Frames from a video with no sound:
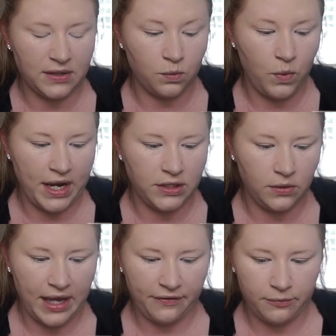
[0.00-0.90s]
It's way
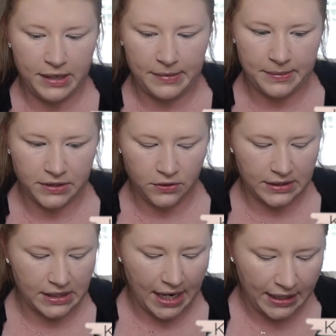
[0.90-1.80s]
too light for me, but I'm just gonna
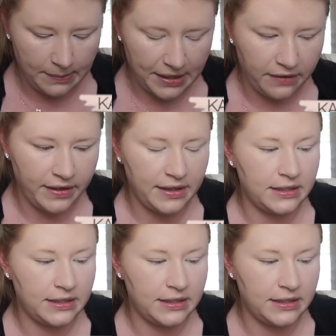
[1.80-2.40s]
use a tiny bit of it.